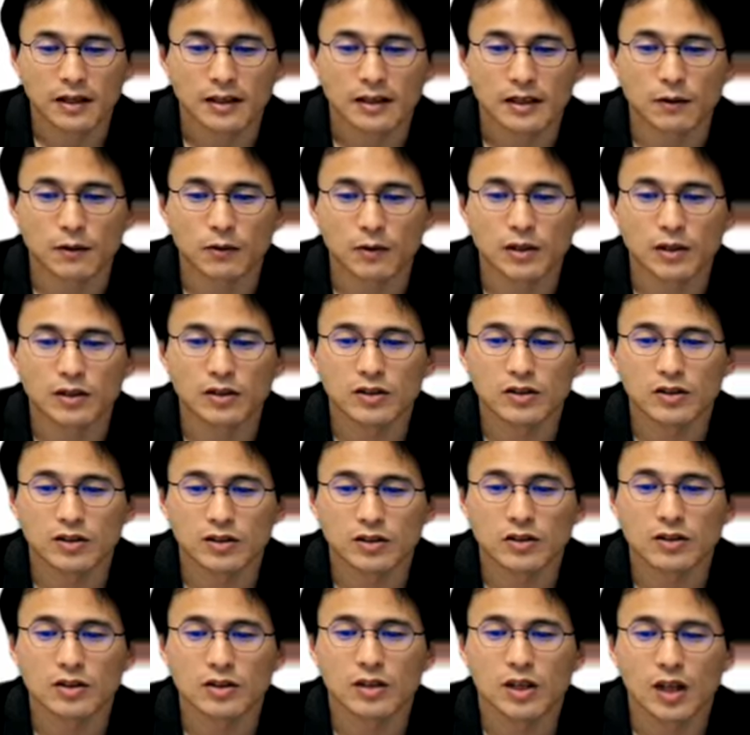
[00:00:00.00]
that we
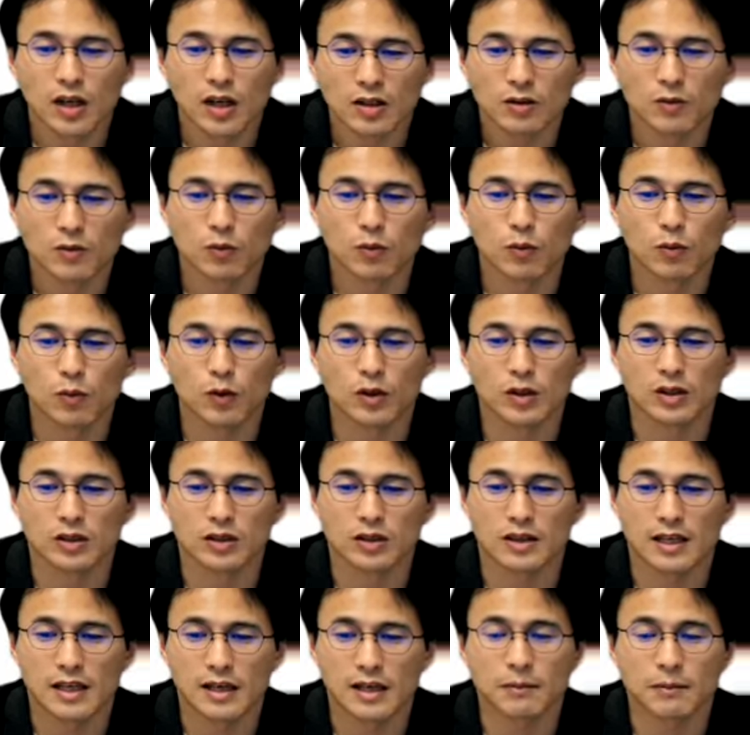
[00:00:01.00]
do not
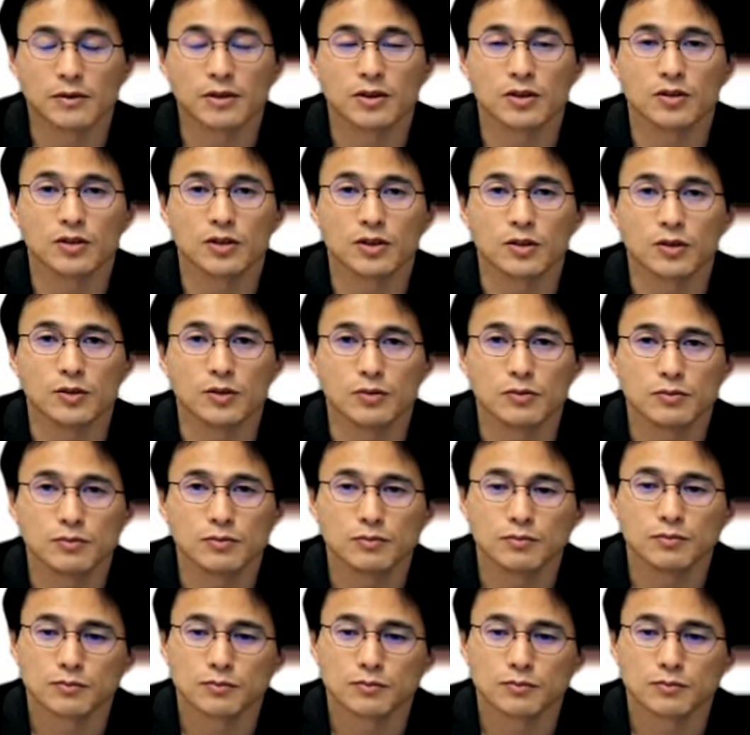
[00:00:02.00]
want them to do.